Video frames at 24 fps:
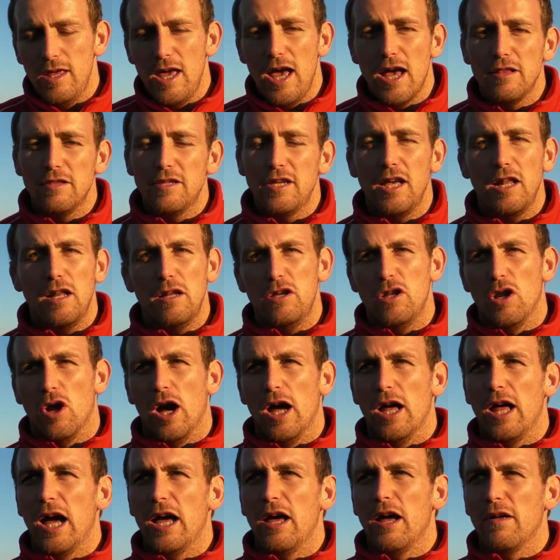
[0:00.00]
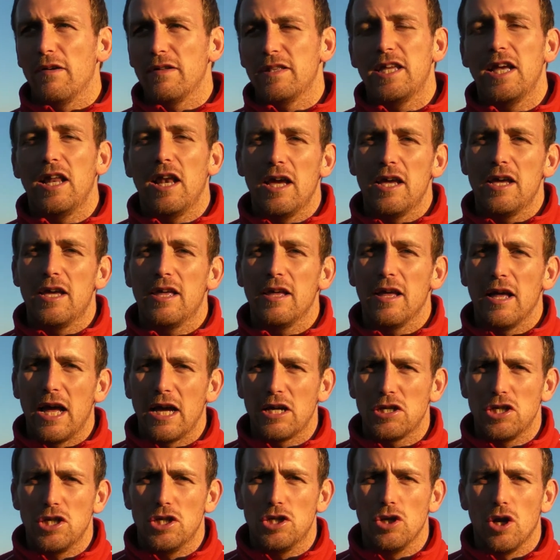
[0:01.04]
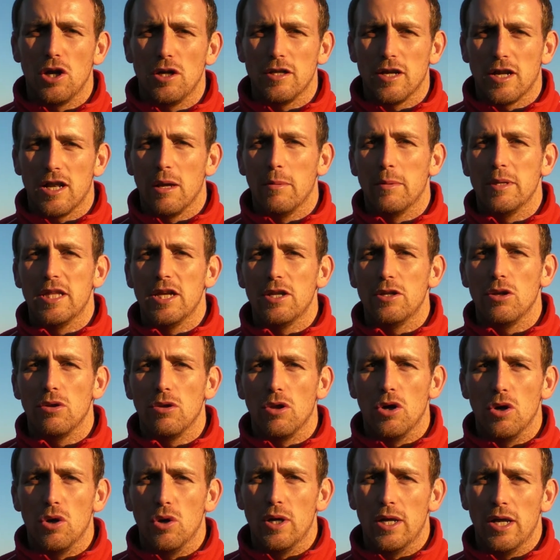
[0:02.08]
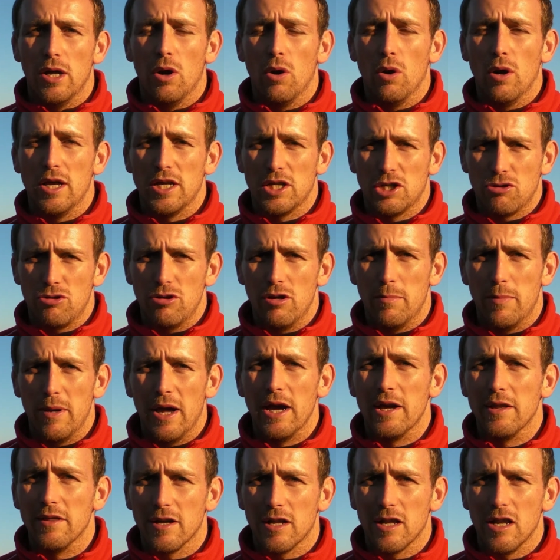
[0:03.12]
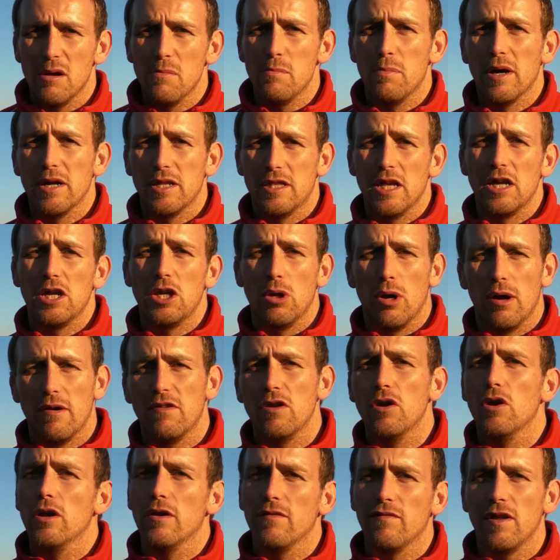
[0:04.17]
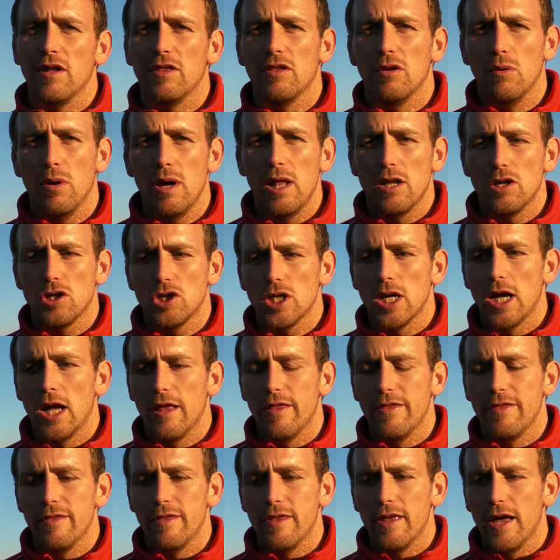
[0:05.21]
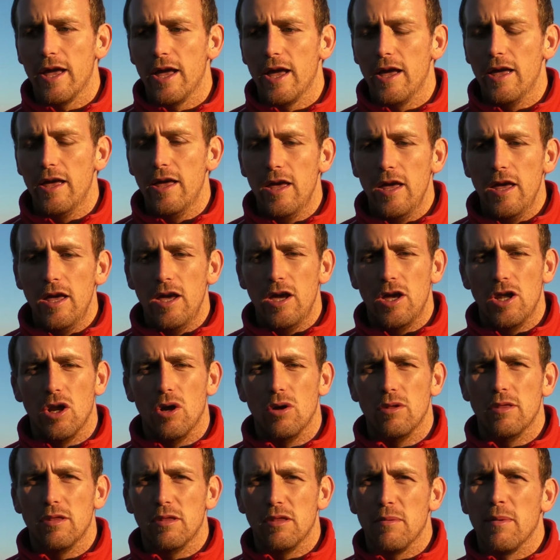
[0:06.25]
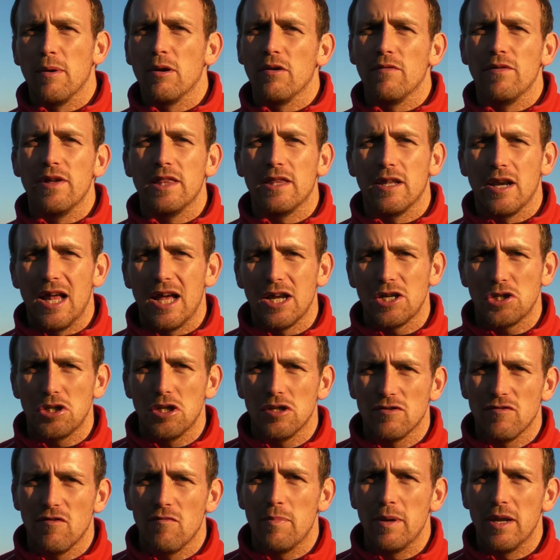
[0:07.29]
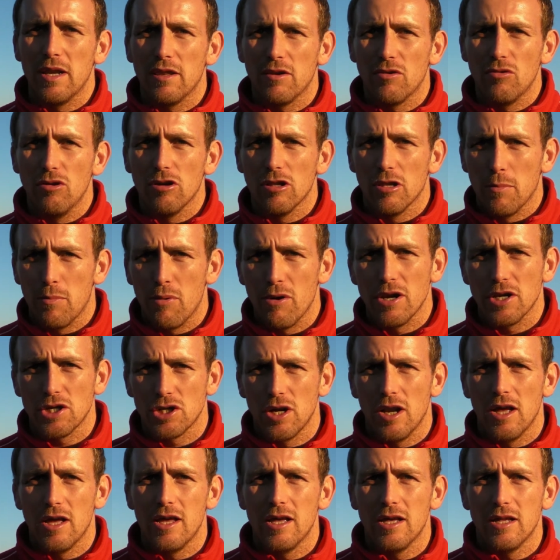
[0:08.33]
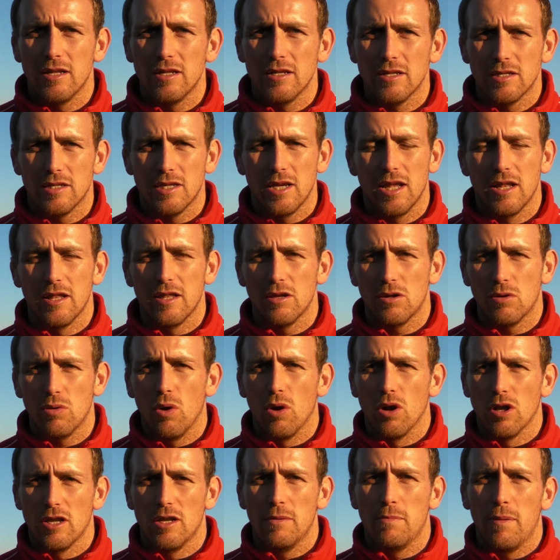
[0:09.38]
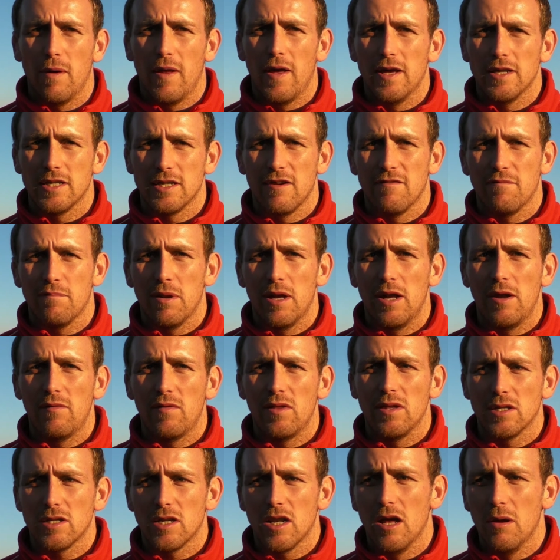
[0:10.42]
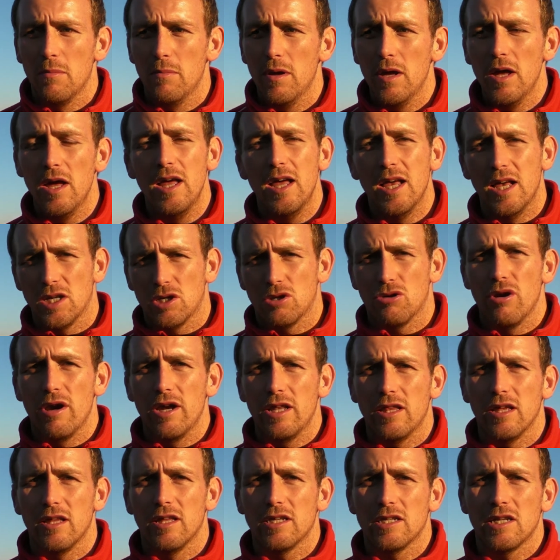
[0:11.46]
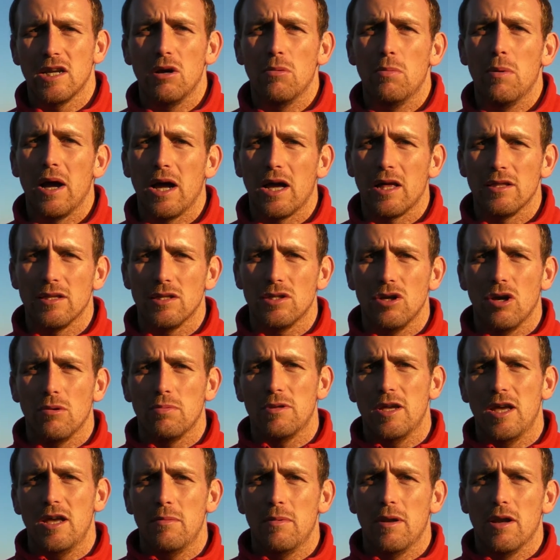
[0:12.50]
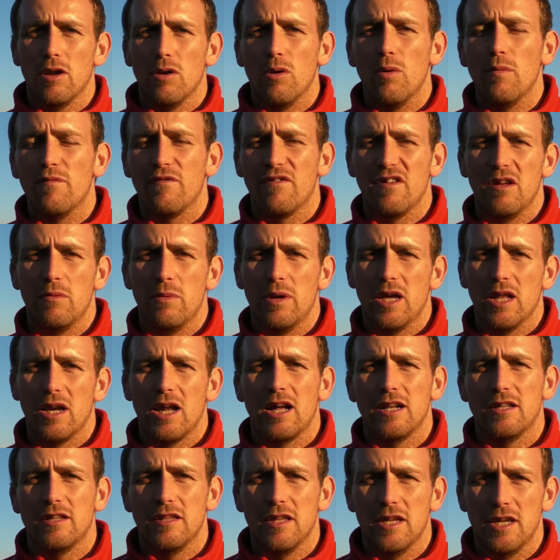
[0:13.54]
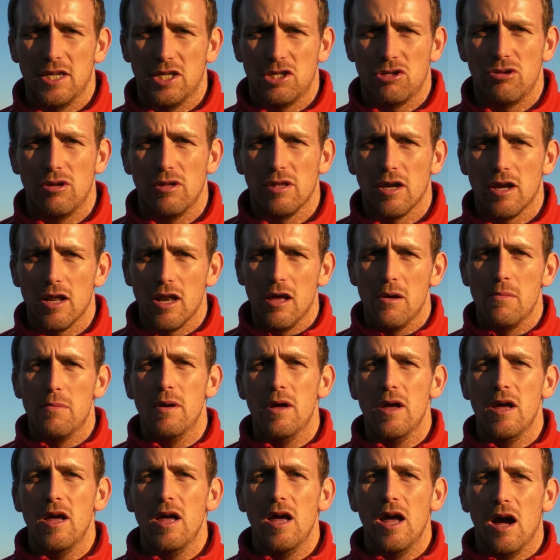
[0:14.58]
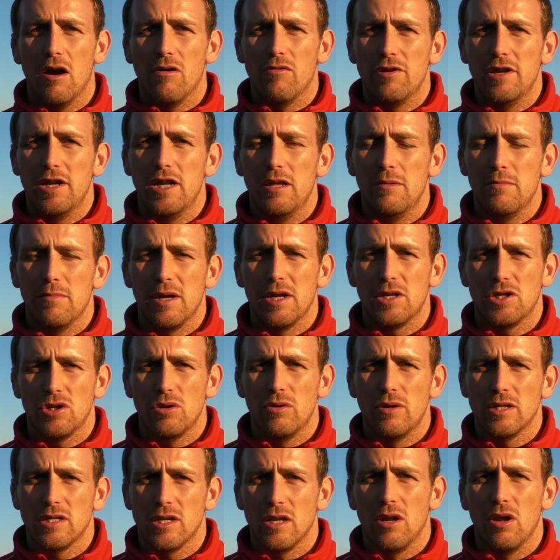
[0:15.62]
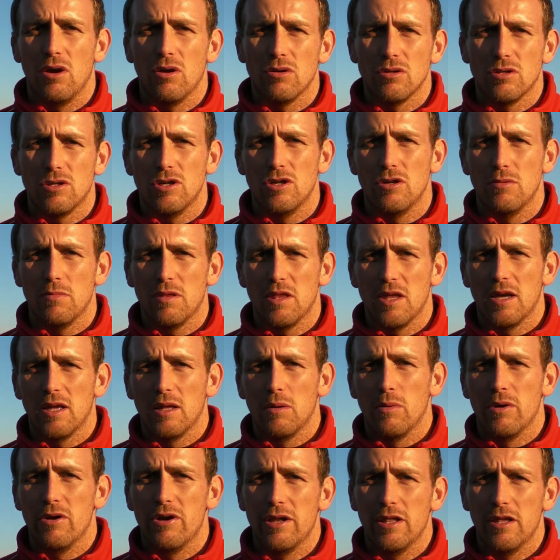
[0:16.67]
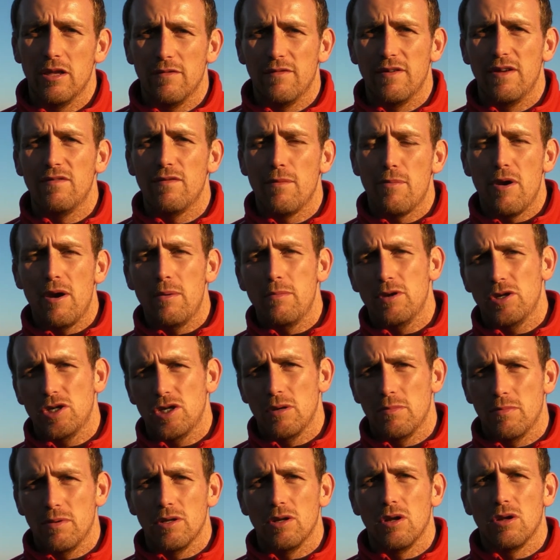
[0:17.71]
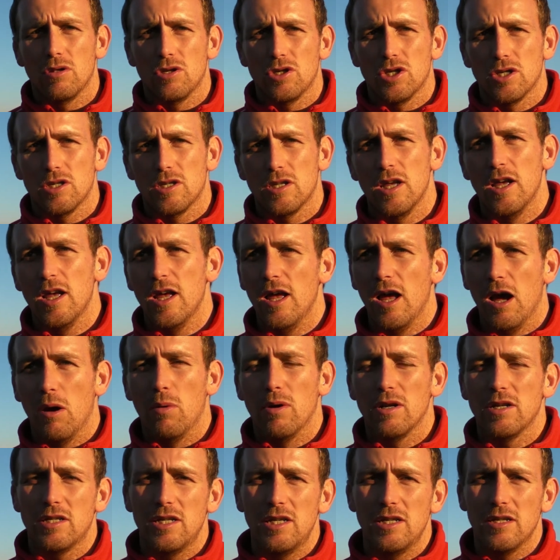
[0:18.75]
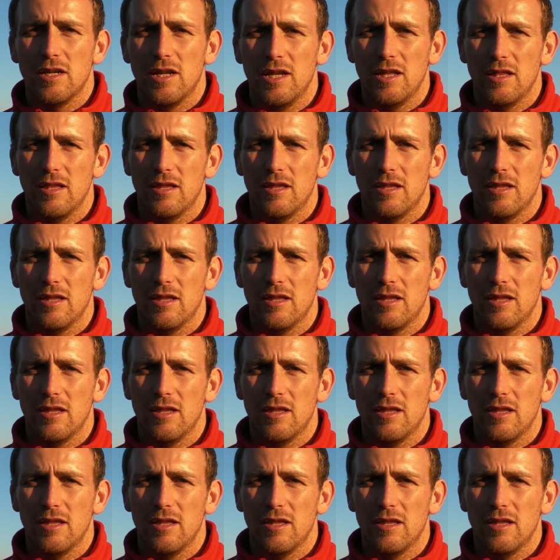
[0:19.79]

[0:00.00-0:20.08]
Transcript: Yeah, until you know, I, I, until I actually joined the club, I didn't know the whole, whole history behind the club. I you know I'd heard of London Welsh, and uh, you know the amount of internationals that have been through the British Lions and quality players that have played for this club. It's great that it's now back at the top table. and Hopefully, we can add to the history of the club and really make sure it's a long term thing that we're in the Aviva Premiership and not just a one season hit.